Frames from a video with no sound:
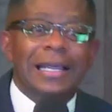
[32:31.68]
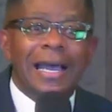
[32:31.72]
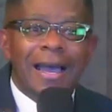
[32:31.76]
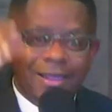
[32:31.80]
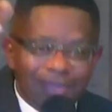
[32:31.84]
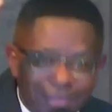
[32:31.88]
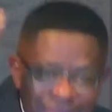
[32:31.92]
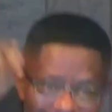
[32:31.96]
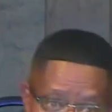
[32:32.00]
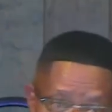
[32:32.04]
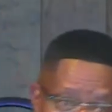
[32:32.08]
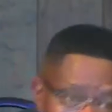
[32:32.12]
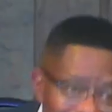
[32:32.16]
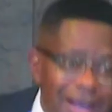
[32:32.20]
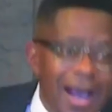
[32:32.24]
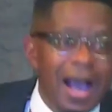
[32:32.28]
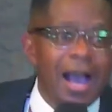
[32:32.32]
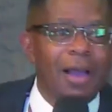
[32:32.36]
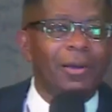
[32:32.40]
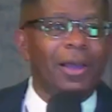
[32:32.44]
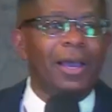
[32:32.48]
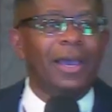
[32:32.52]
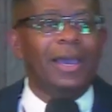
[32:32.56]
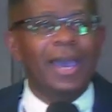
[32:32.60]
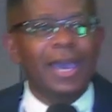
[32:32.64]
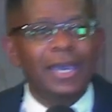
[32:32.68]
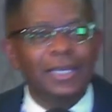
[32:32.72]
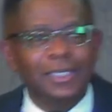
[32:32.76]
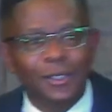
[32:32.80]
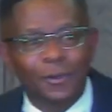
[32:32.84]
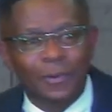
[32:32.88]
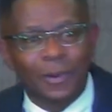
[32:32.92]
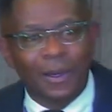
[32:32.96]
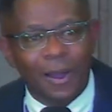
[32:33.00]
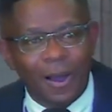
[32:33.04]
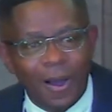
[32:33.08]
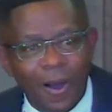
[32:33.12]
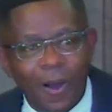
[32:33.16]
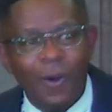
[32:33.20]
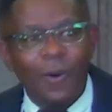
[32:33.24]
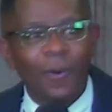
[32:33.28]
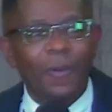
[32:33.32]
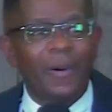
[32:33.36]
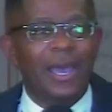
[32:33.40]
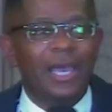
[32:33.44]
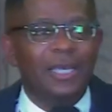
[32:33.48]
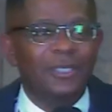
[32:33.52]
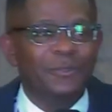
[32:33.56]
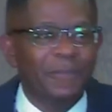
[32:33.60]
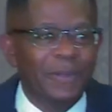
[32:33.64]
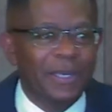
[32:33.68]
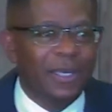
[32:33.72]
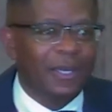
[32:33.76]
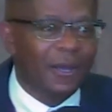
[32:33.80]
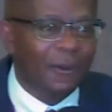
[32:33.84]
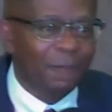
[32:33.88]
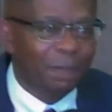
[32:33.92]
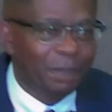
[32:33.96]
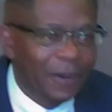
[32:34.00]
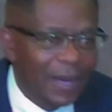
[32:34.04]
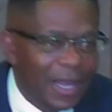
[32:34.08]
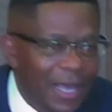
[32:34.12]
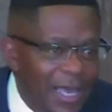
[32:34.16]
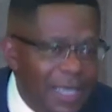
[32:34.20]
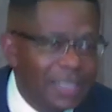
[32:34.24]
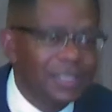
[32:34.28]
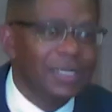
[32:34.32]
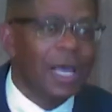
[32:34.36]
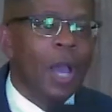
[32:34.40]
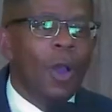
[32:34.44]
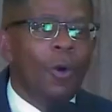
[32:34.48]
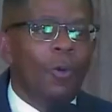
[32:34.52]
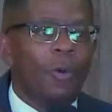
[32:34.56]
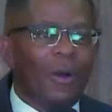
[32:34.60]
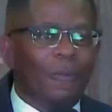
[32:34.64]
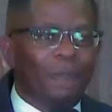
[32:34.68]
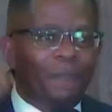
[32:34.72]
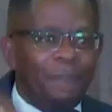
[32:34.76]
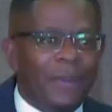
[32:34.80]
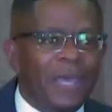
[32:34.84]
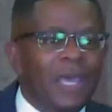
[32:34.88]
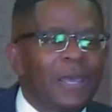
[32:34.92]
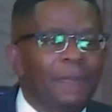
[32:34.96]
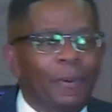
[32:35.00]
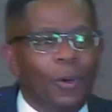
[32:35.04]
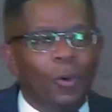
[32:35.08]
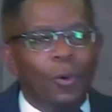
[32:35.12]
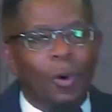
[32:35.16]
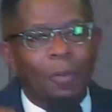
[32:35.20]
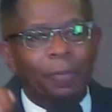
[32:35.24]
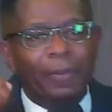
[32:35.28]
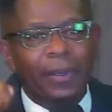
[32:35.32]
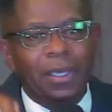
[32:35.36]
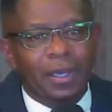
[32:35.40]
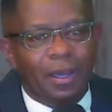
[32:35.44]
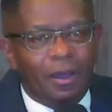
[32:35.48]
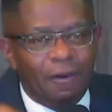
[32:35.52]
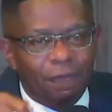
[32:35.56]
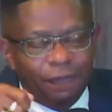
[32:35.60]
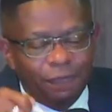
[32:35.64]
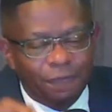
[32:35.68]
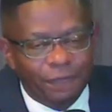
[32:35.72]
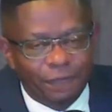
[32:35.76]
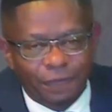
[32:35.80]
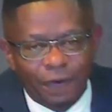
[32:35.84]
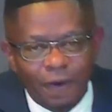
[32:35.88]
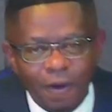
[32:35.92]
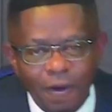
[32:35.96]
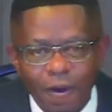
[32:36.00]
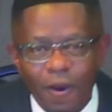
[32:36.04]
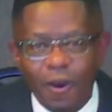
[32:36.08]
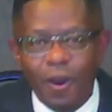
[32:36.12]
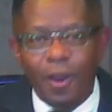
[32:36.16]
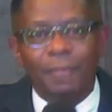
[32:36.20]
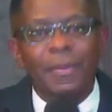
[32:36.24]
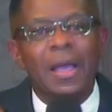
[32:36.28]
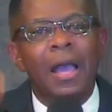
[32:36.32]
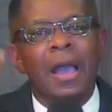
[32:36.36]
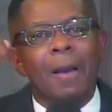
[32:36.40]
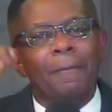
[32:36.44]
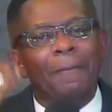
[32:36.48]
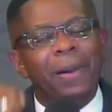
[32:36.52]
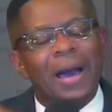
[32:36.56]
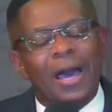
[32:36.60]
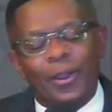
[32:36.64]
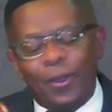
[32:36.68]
This congregation will always be a place where people will be affirmed by the